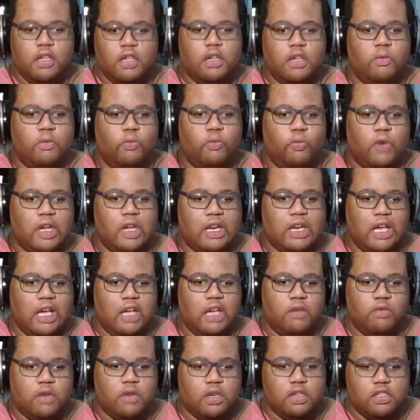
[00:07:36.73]
when I
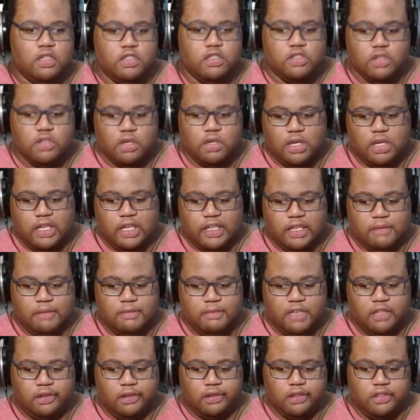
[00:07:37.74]
want to draw, I can
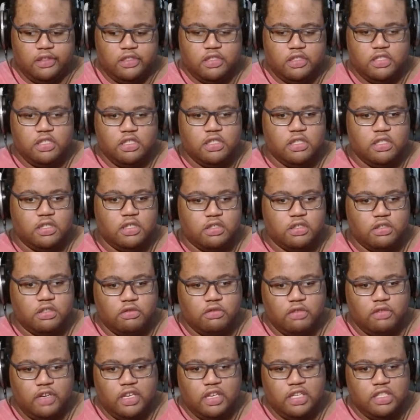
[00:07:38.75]
basically
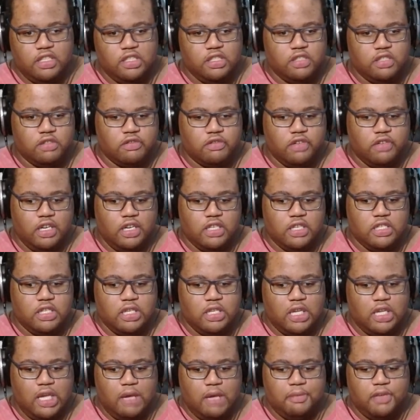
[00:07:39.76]
screen actually
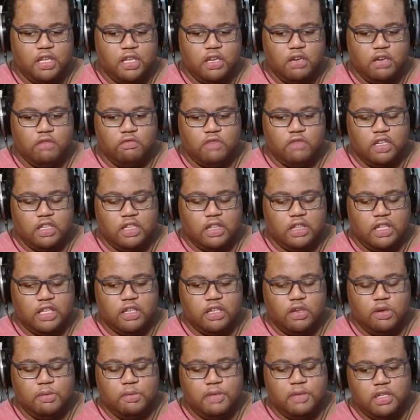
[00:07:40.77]
cap here with
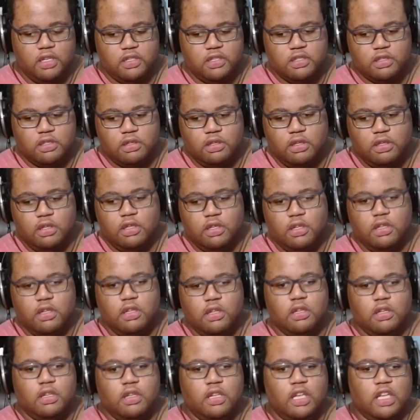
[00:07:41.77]
like OBS,
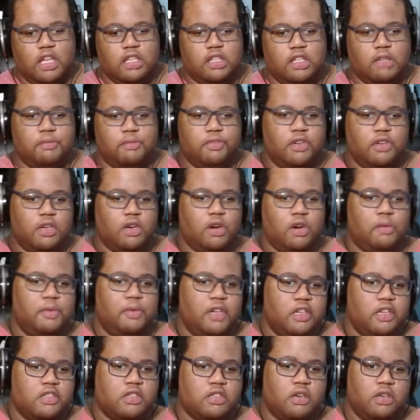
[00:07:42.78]
and then put
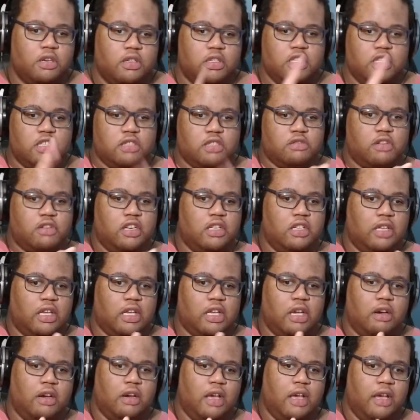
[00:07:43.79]
OBS on this screen like
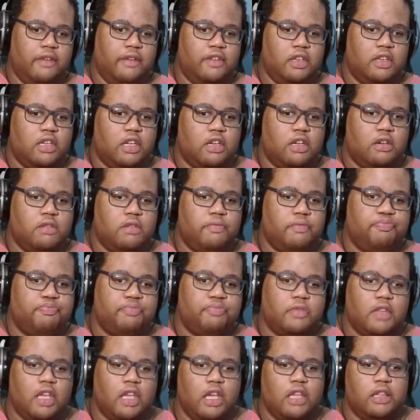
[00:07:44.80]
how I have it now,
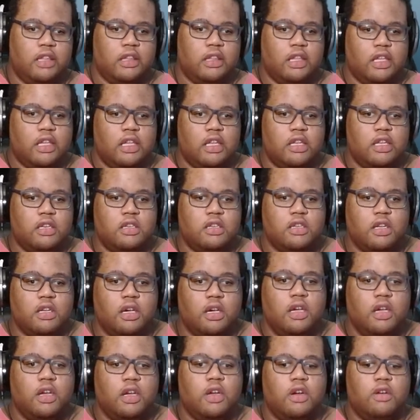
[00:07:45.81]
and then
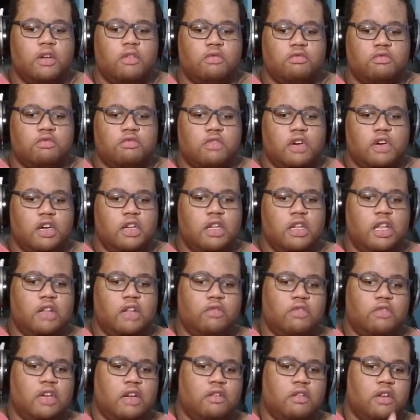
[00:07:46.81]
run.
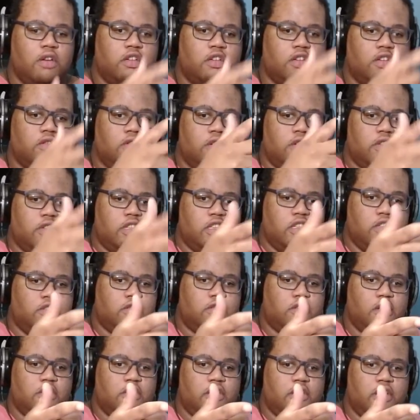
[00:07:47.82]
And when I want to record this
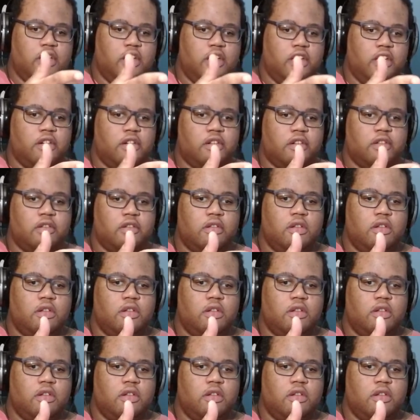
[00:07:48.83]
screen right here,